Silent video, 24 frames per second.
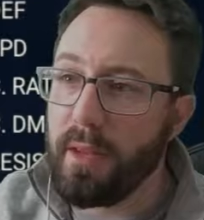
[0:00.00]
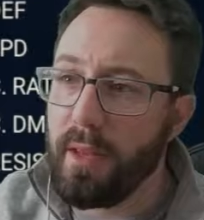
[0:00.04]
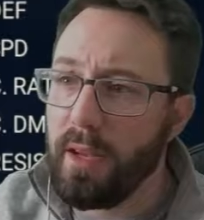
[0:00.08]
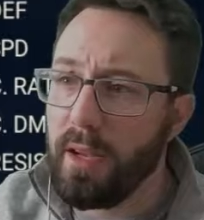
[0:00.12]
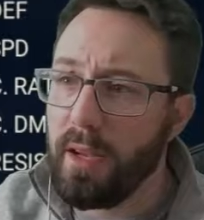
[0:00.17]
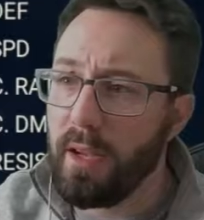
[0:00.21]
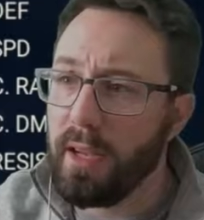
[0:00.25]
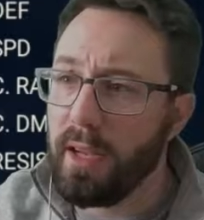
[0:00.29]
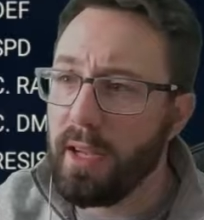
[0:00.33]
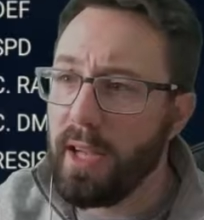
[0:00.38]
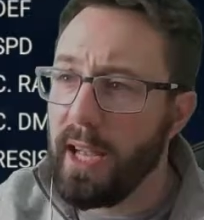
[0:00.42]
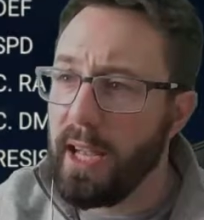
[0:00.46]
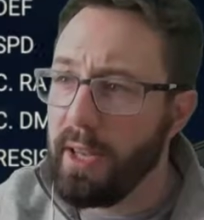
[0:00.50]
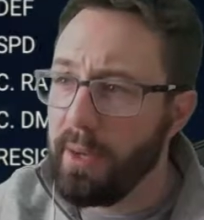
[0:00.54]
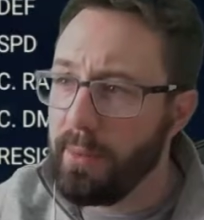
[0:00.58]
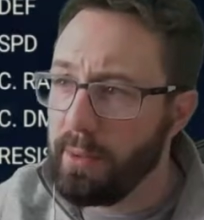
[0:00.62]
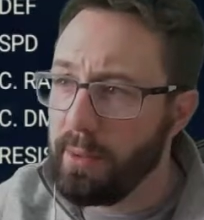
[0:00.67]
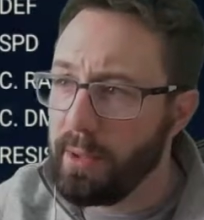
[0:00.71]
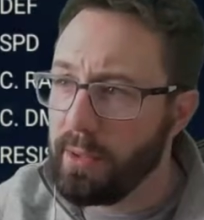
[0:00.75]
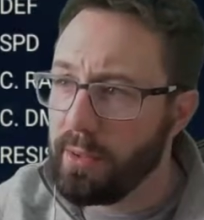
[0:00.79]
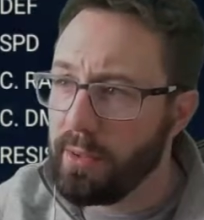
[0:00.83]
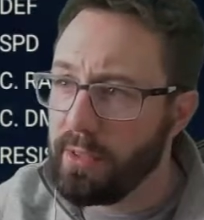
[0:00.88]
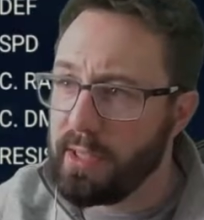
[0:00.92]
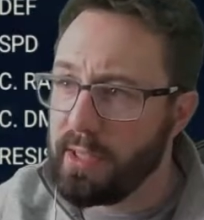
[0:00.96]

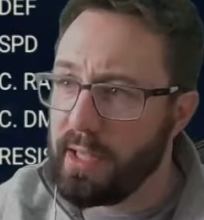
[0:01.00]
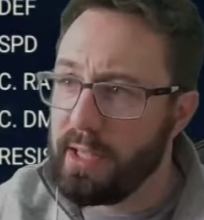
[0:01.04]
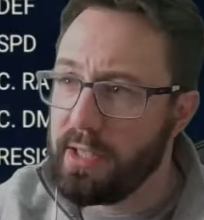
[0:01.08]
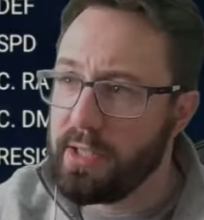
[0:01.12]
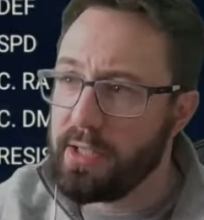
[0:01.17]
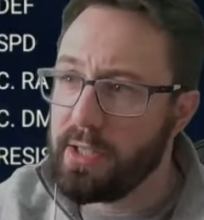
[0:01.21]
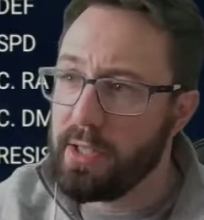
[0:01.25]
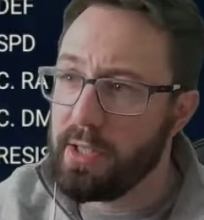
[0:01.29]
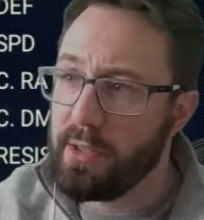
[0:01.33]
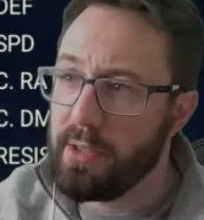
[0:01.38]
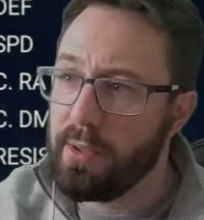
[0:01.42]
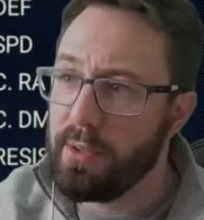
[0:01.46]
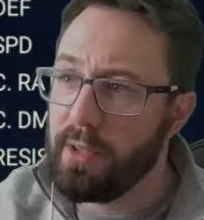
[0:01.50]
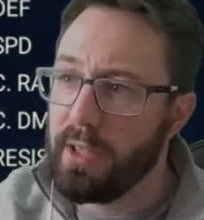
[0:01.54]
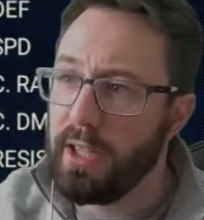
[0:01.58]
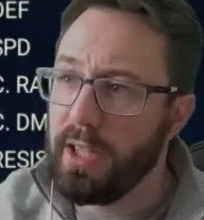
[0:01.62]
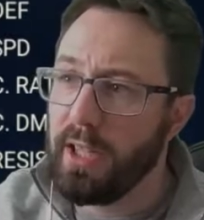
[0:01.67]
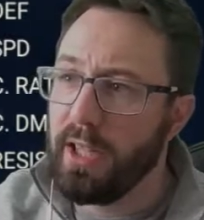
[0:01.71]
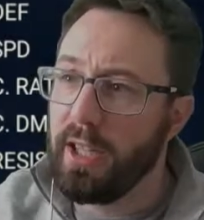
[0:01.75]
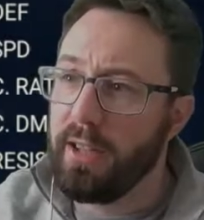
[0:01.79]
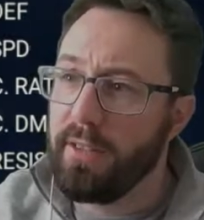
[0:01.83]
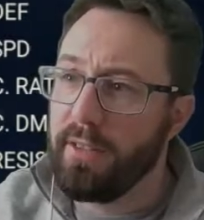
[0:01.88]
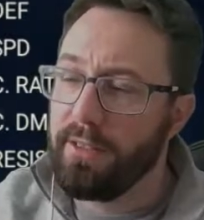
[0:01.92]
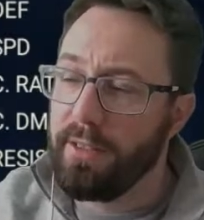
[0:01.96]
AoE on his A2.
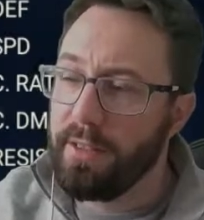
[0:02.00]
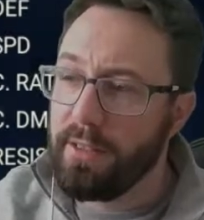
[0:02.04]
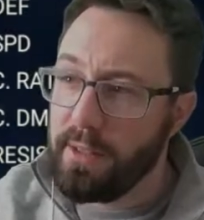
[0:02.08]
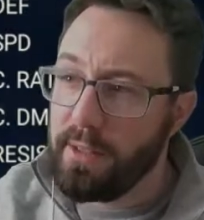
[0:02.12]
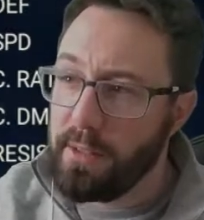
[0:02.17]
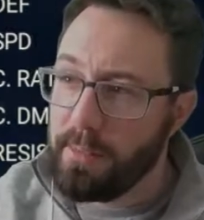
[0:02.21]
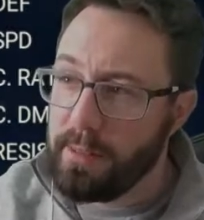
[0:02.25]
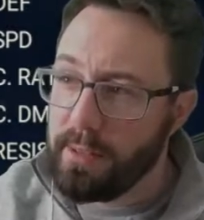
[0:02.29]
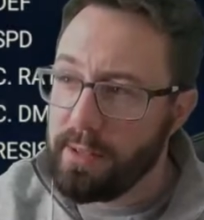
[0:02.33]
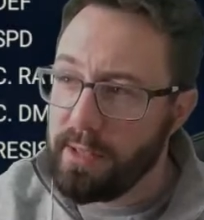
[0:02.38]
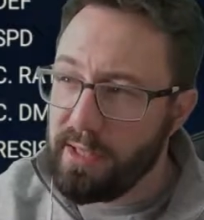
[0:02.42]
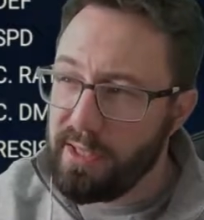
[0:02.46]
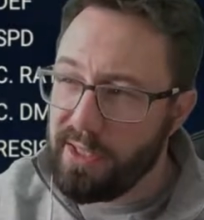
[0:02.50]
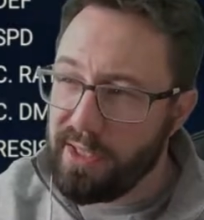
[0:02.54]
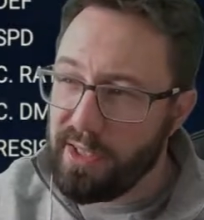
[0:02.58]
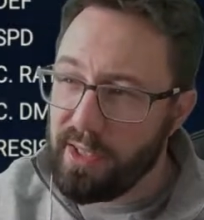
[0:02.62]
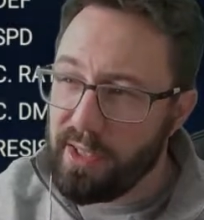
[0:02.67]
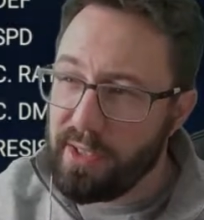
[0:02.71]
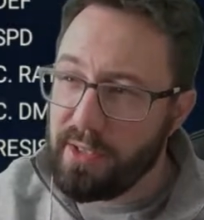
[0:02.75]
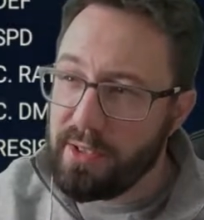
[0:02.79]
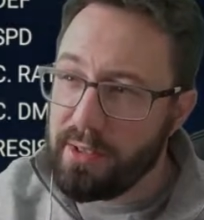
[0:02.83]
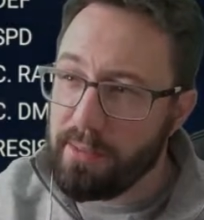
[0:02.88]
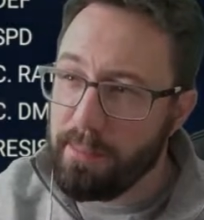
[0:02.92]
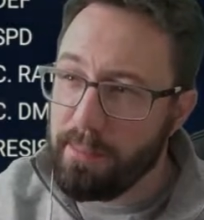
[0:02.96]
50%
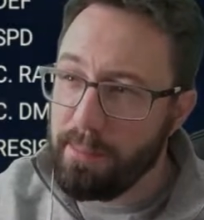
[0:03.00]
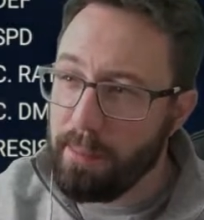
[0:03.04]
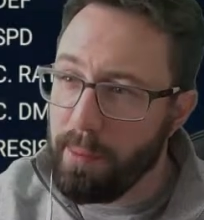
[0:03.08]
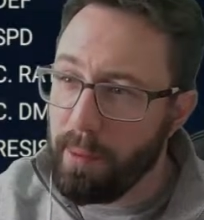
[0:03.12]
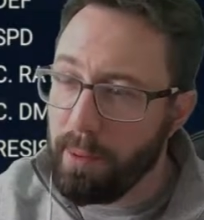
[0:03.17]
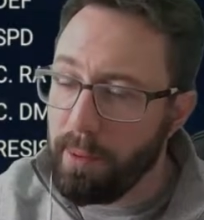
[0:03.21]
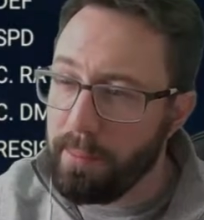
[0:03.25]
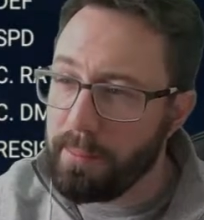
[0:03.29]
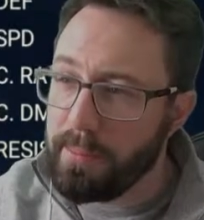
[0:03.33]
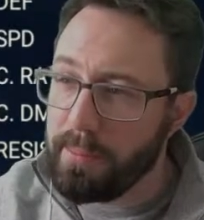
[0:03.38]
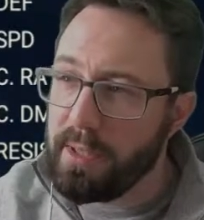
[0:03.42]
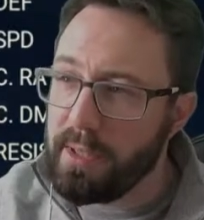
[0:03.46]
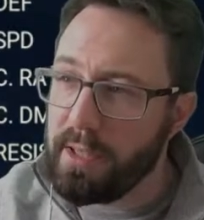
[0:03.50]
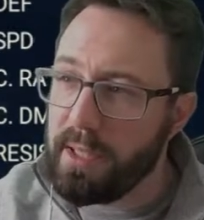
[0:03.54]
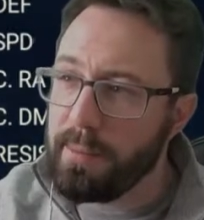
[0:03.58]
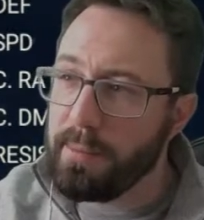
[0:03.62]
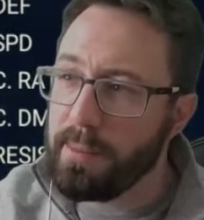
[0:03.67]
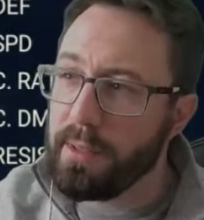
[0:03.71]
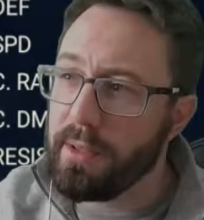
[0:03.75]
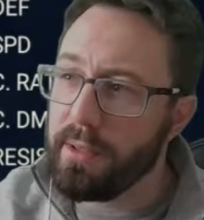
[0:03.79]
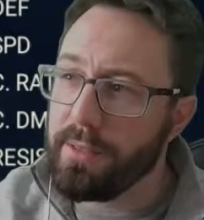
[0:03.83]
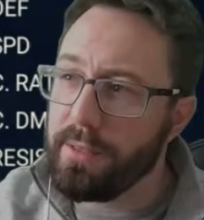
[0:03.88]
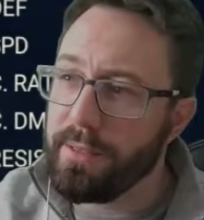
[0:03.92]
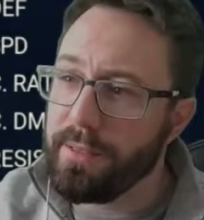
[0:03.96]
chance of bomb
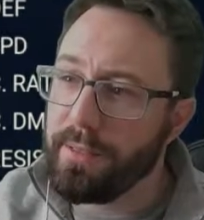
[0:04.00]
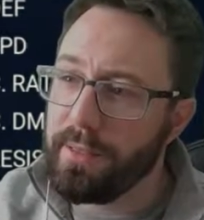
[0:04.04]
debuff.